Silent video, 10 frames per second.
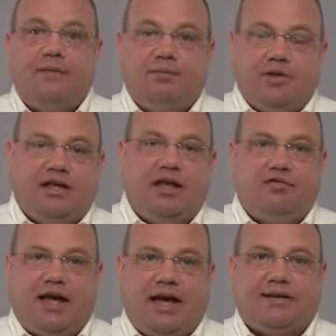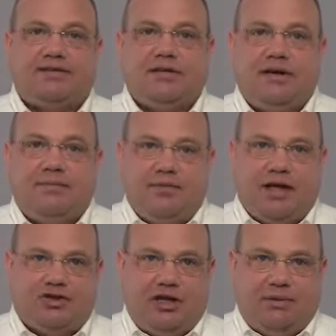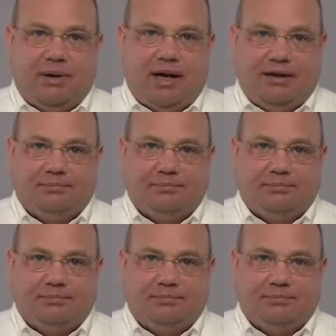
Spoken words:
the gift tax that she paid.